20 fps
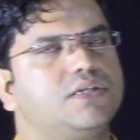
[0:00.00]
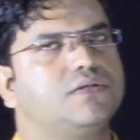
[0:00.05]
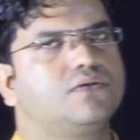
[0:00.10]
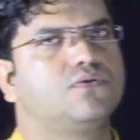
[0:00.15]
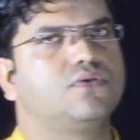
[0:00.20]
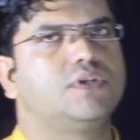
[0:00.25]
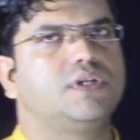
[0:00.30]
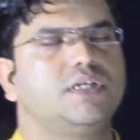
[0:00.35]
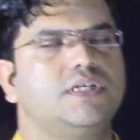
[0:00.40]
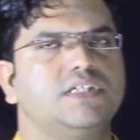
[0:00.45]
So
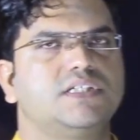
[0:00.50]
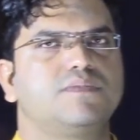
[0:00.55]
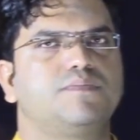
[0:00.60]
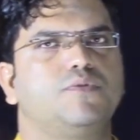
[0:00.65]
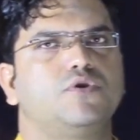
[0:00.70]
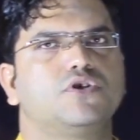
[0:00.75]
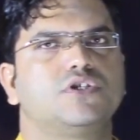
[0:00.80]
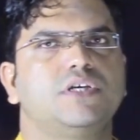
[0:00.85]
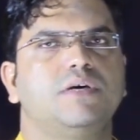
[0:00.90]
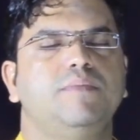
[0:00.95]
there is a
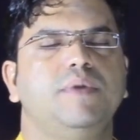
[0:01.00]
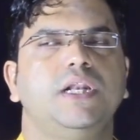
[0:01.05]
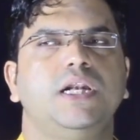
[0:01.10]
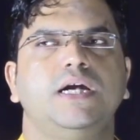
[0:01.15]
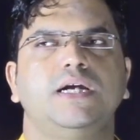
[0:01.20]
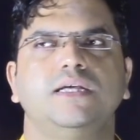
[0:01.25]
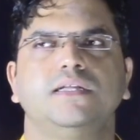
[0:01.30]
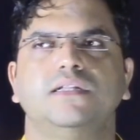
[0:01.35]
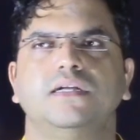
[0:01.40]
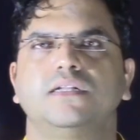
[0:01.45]

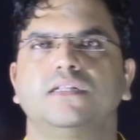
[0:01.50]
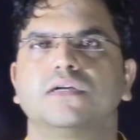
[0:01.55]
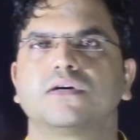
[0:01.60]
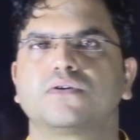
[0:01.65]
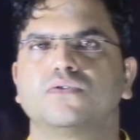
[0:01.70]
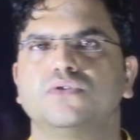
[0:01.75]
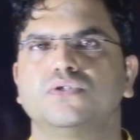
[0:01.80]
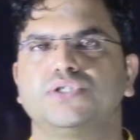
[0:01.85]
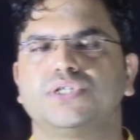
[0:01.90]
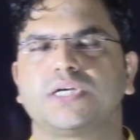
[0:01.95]
possibility that the
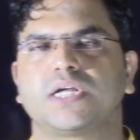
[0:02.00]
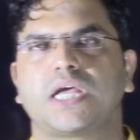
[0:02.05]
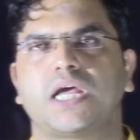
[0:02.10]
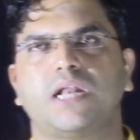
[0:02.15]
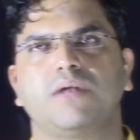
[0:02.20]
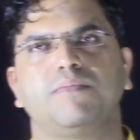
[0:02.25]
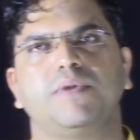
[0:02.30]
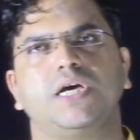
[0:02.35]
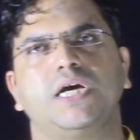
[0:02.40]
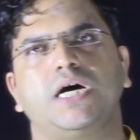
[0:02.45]
question
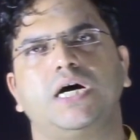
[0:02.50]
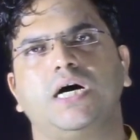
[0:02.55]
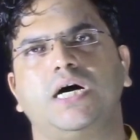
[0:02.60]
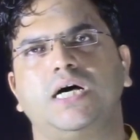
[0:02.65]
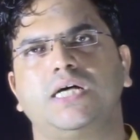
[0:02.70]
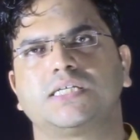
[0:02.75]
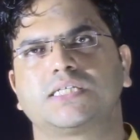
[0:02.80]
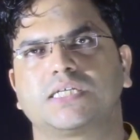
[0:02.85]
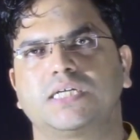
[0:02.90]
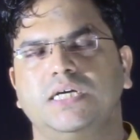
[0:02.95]
can be asked.